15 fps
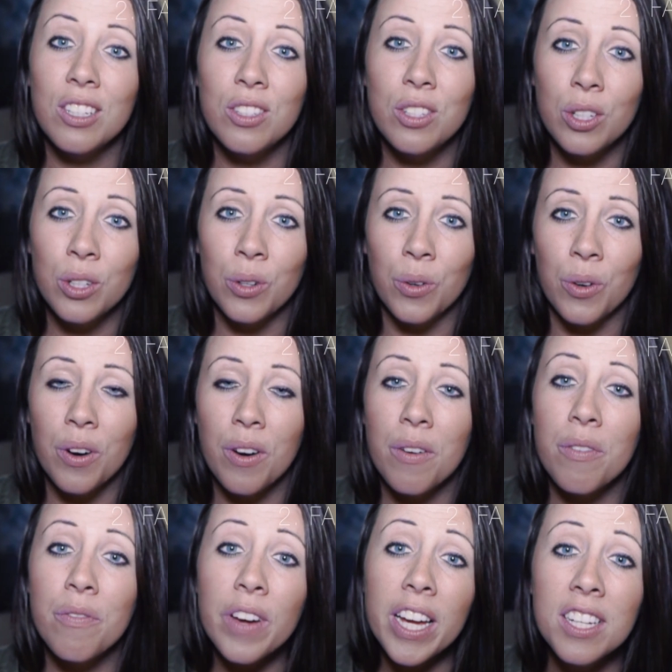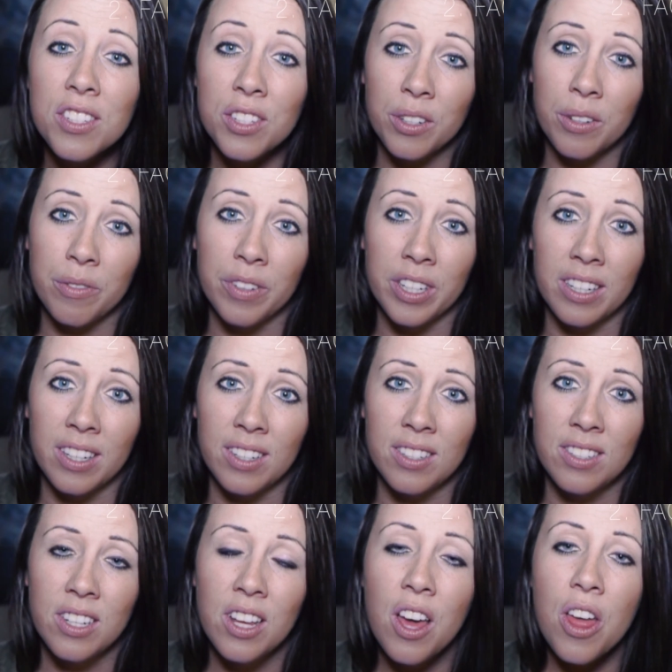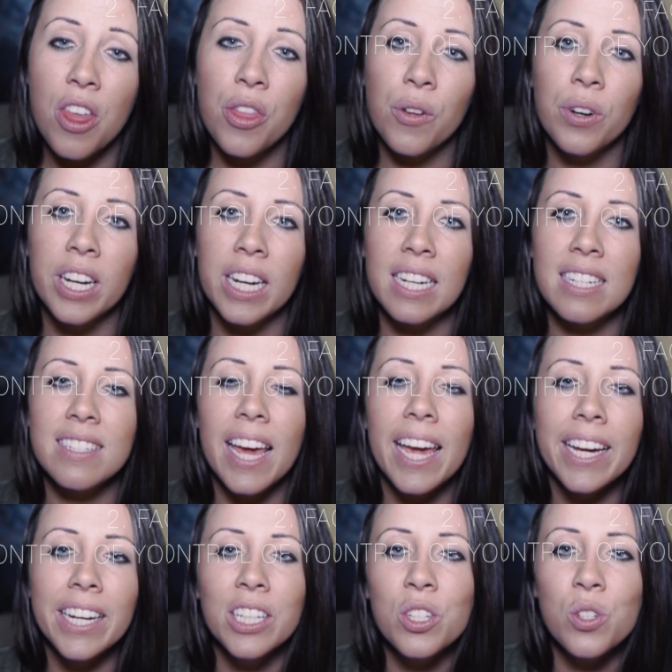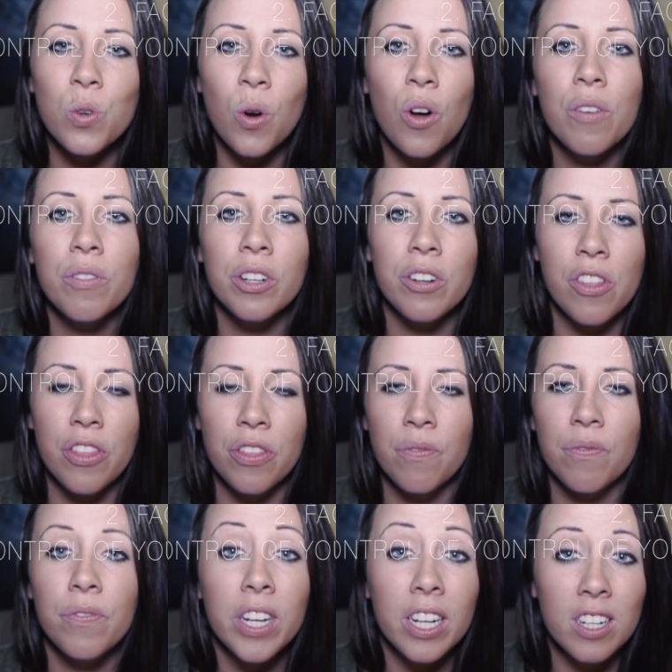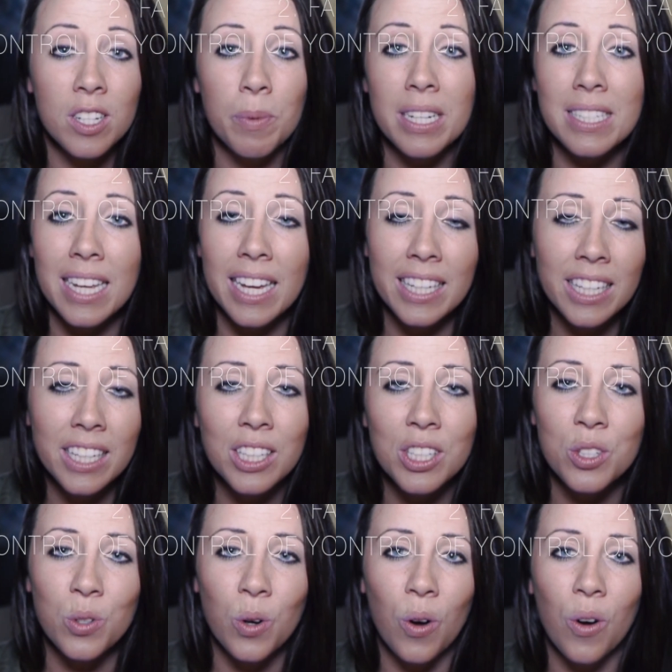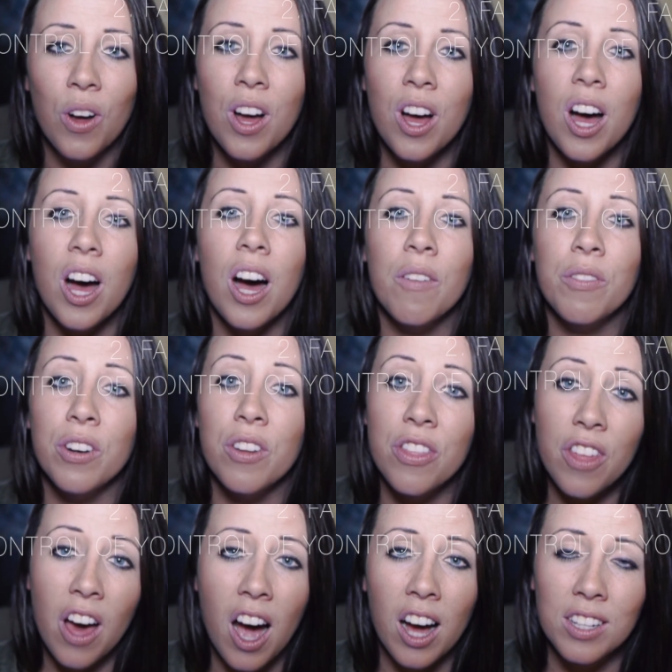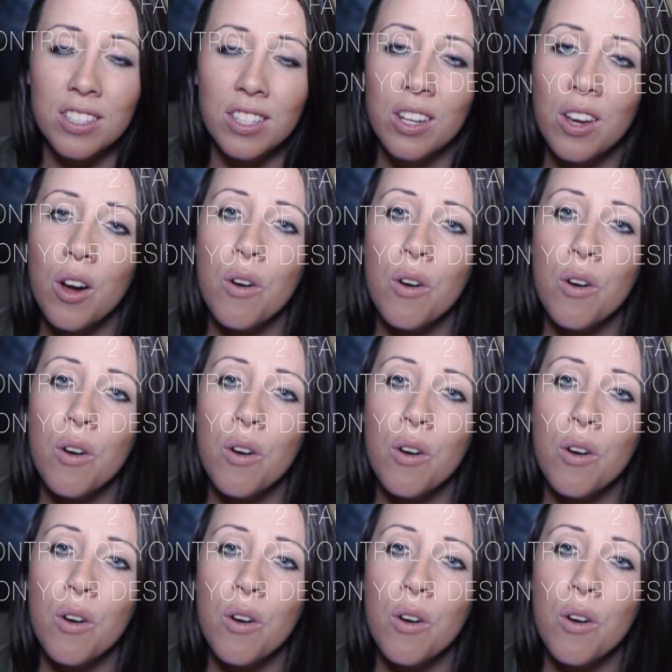2, face your fears. 3, take control of your fears by taking control of your thoughts.